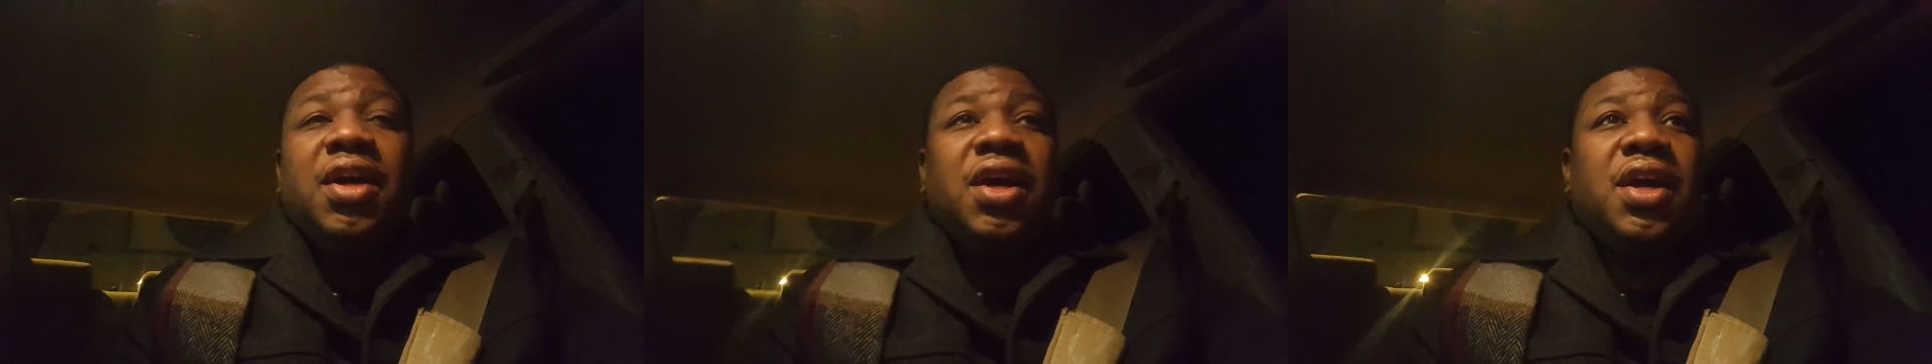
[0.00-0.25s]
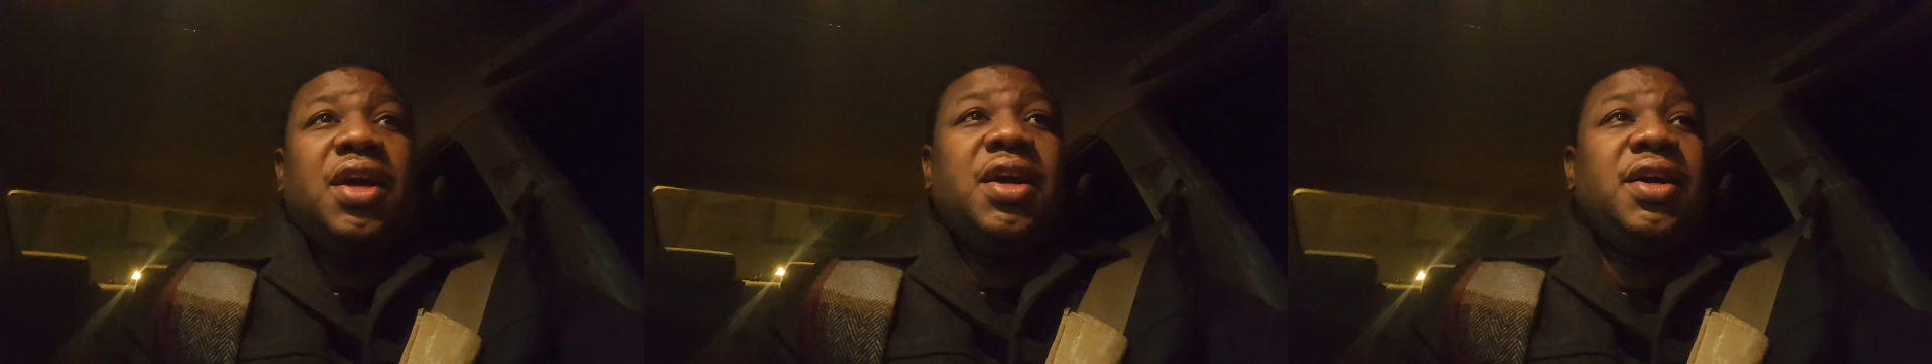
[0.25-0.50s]

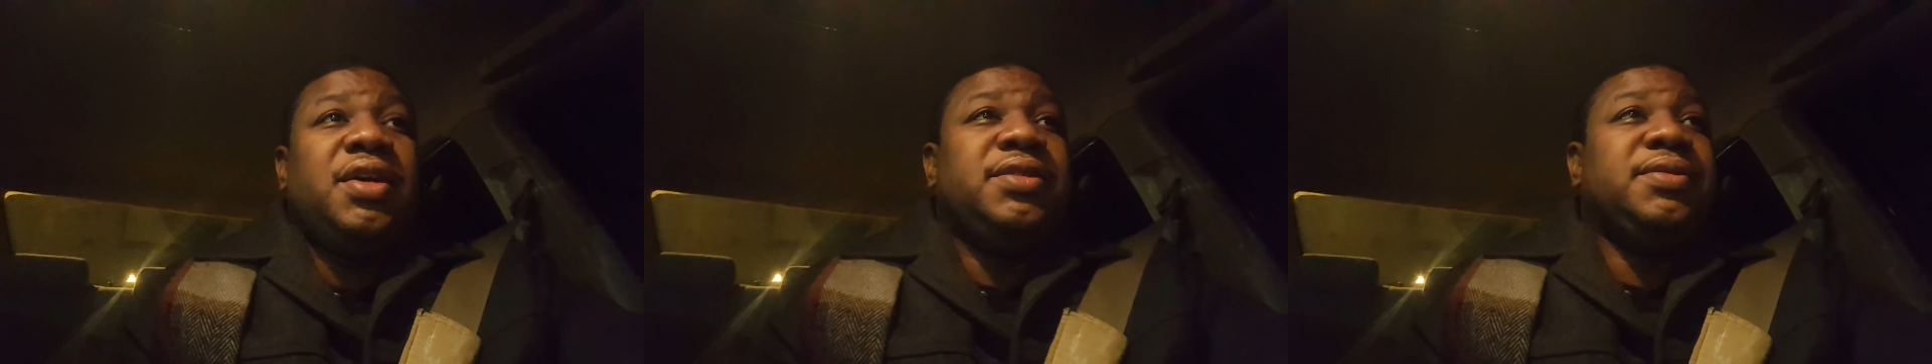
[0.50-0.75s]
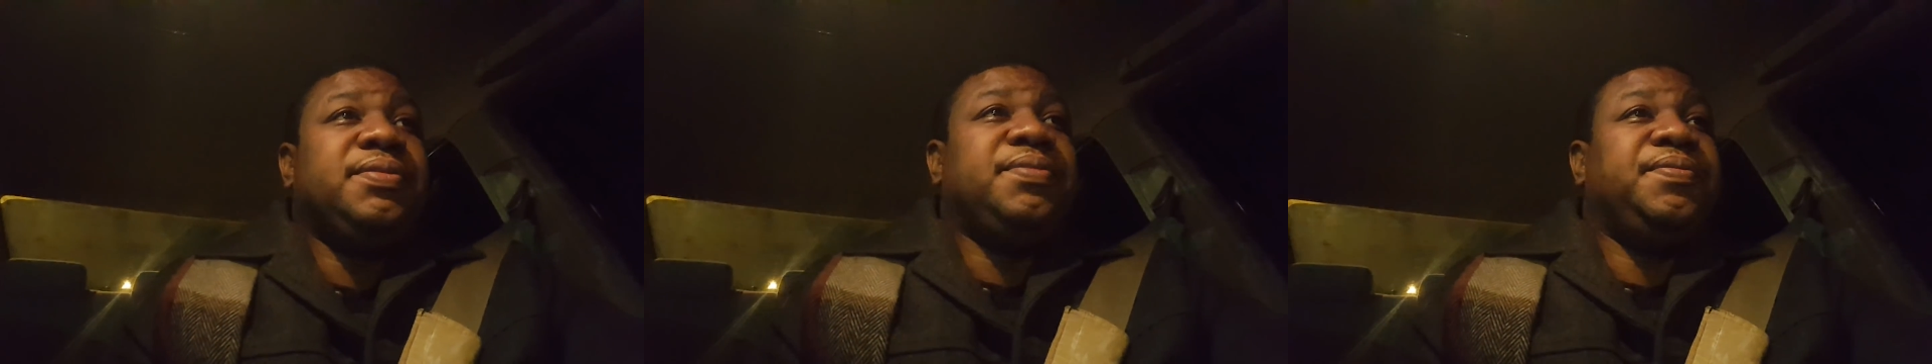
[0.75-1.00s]

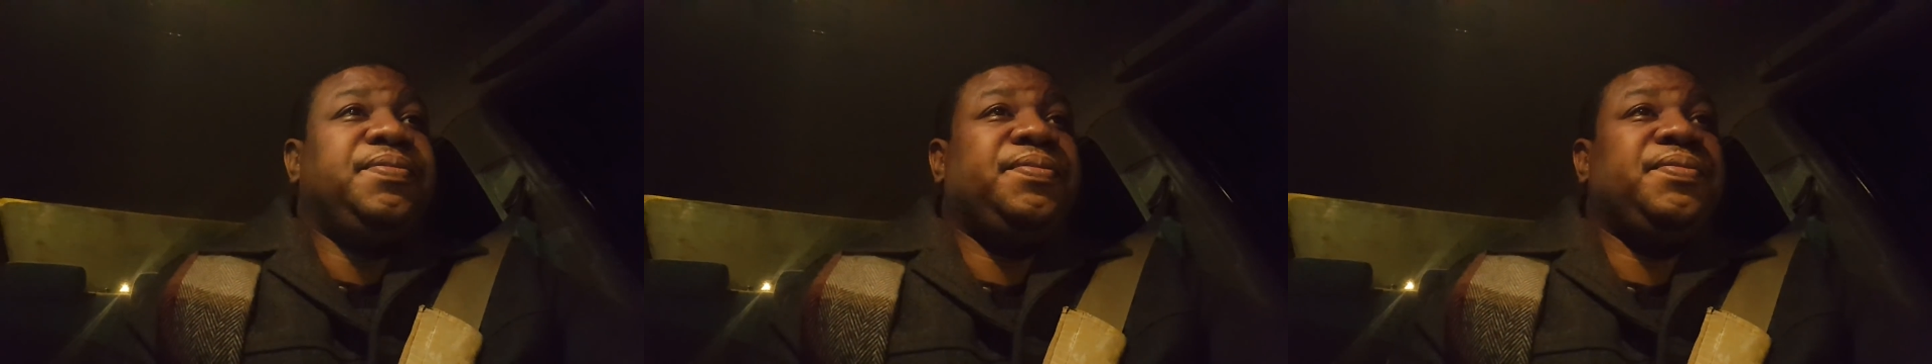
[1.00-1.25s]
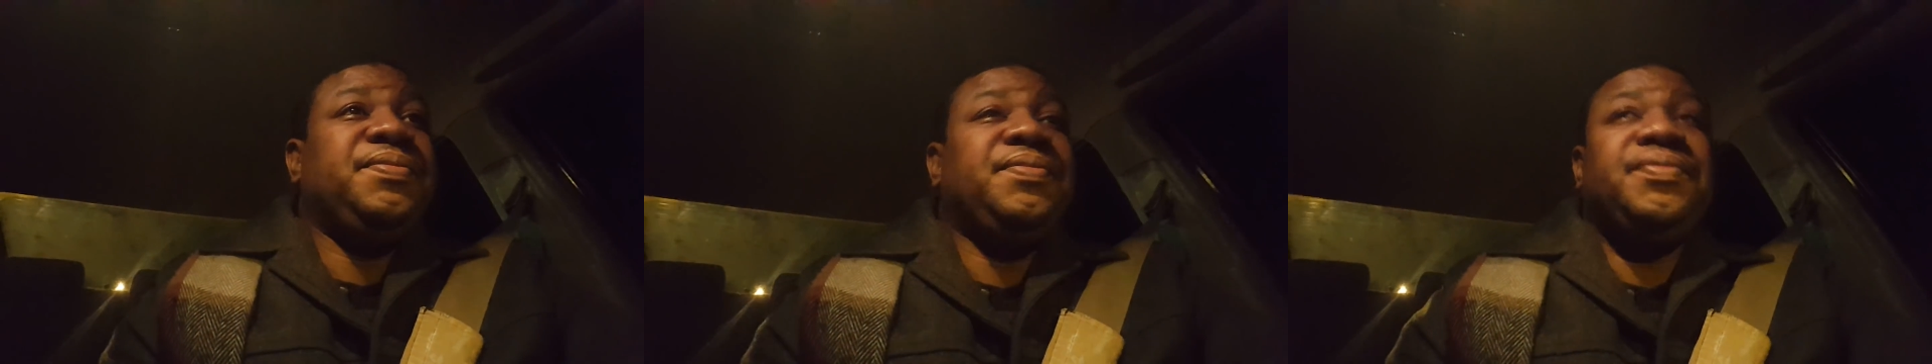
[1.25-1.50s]

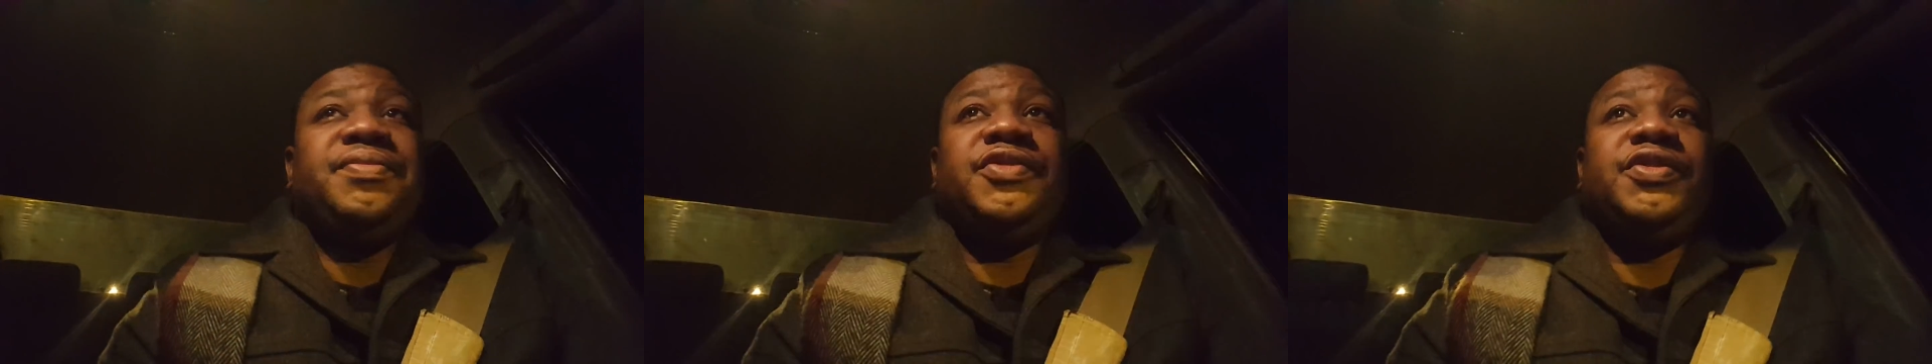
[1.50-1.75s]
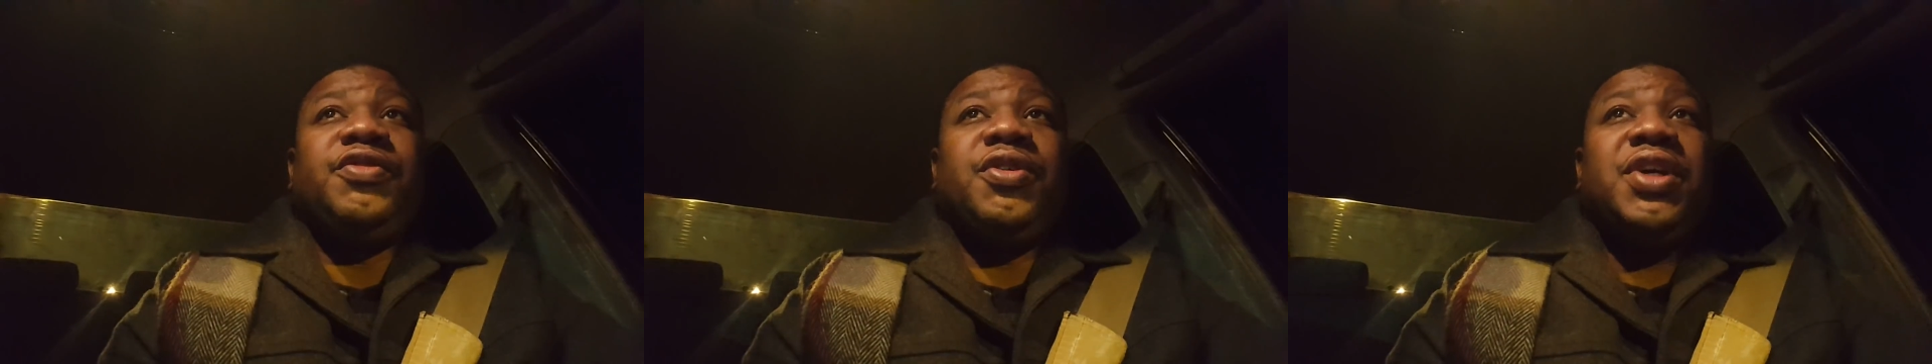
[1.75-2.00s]

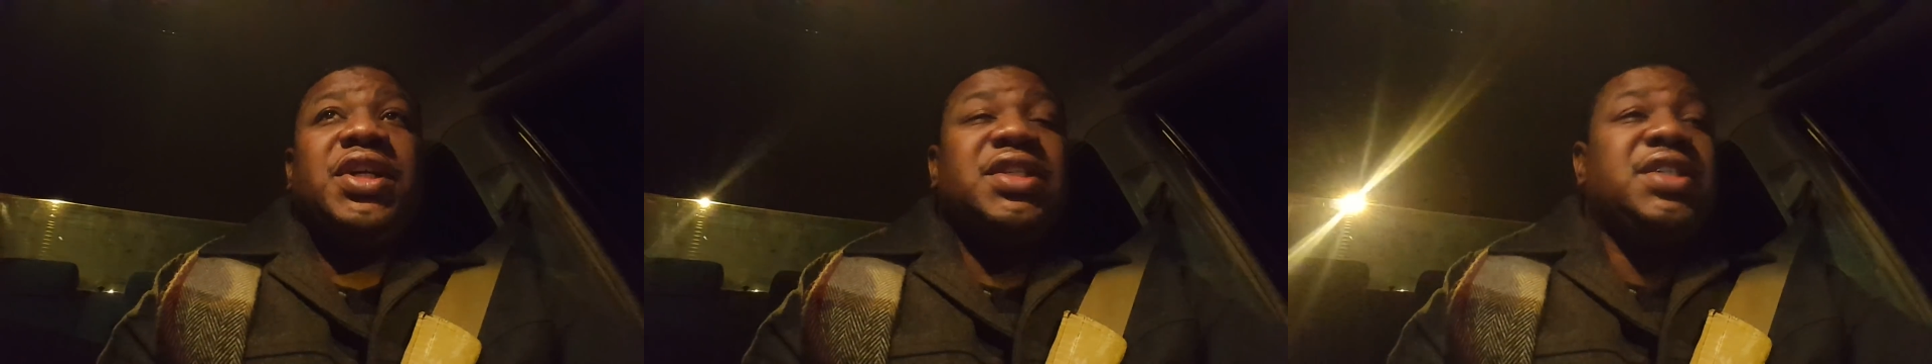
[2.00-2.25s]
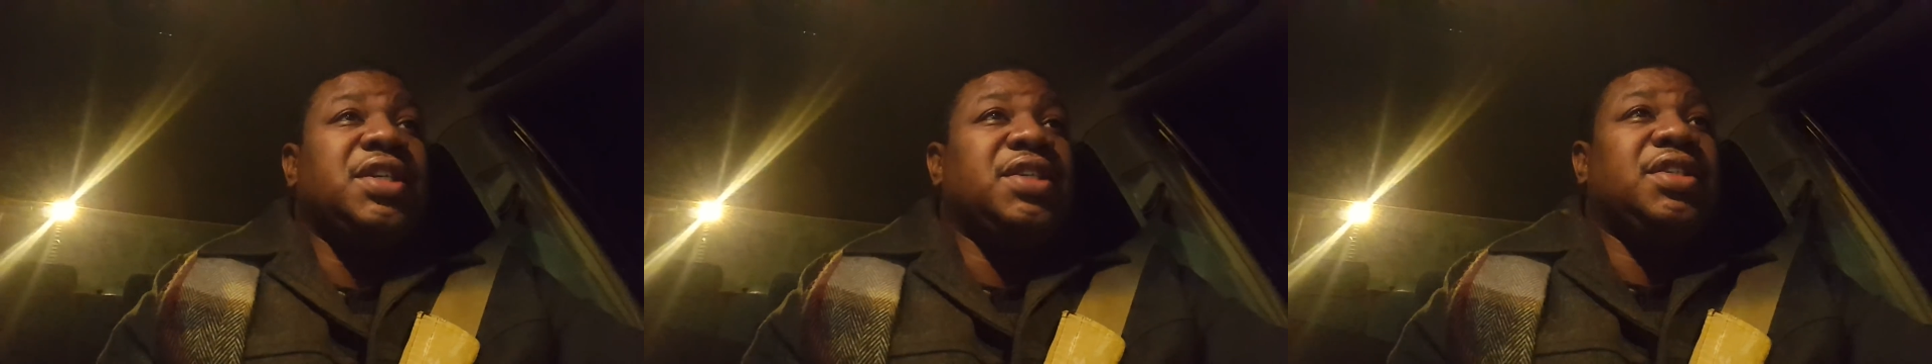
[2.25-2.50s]
And for
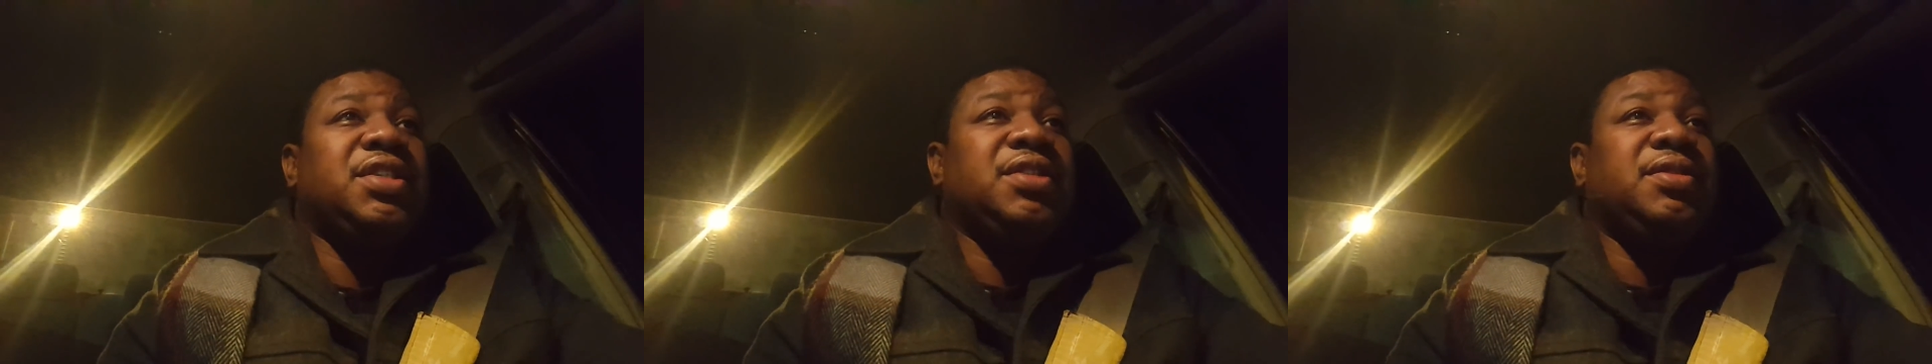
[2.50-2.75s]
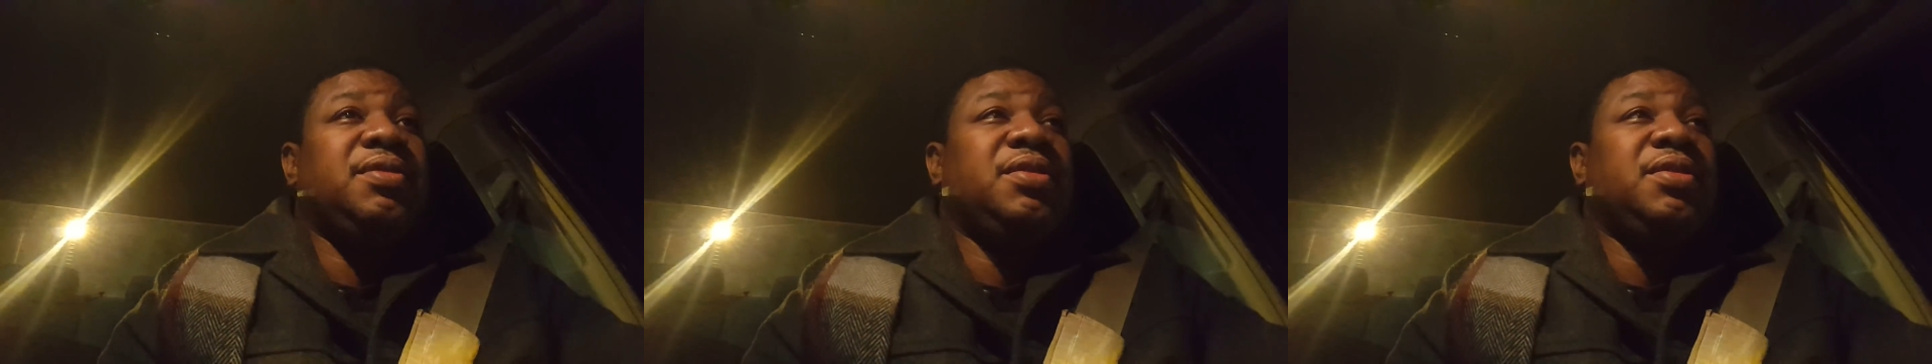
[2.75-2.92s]
instance,